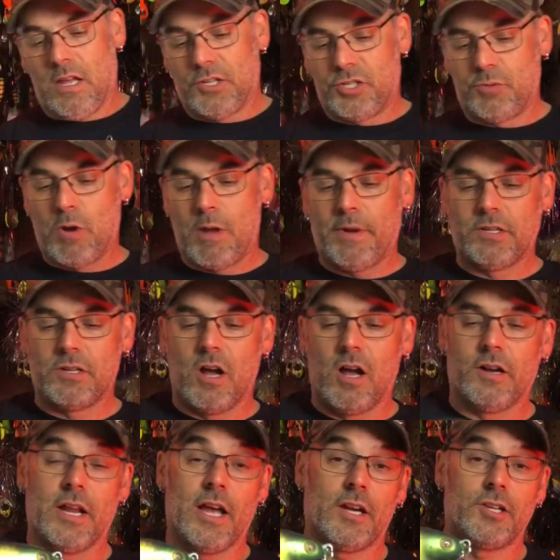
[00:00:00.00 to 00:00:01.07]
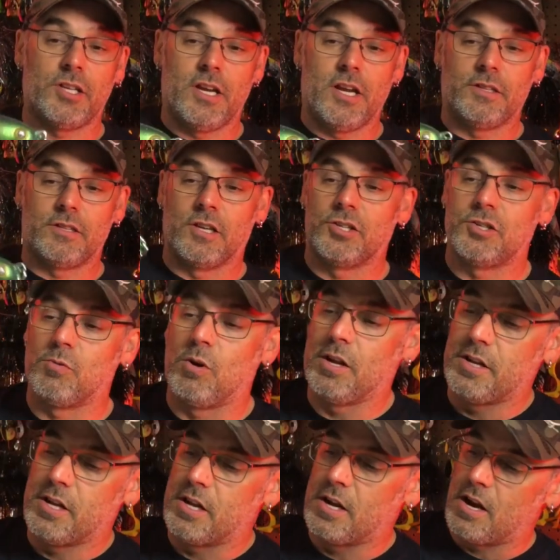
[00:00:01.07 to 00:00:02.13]
a swimming dog and actually hit this
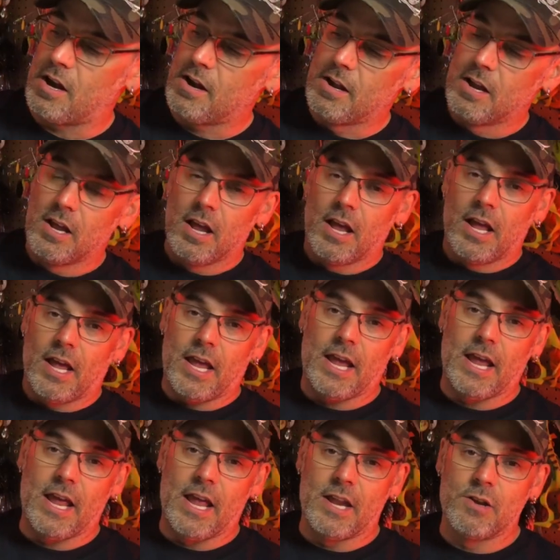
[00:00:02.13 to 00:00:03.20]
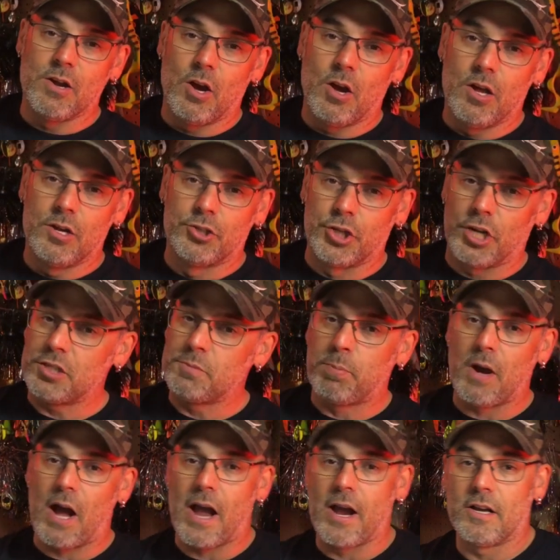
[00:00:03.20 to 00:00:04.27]
one here. And just
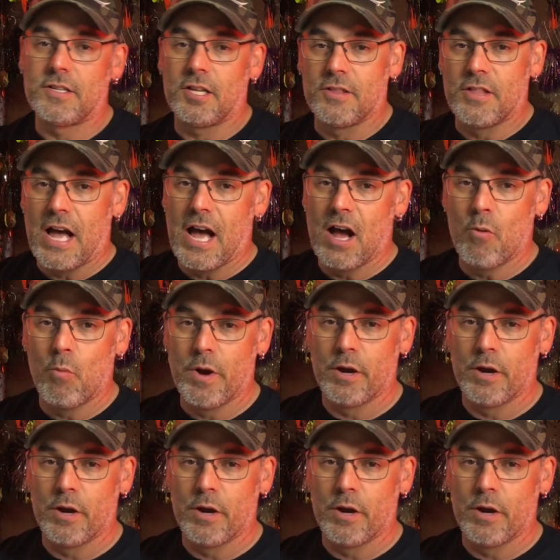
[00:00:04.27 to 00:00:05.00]
prior to that, we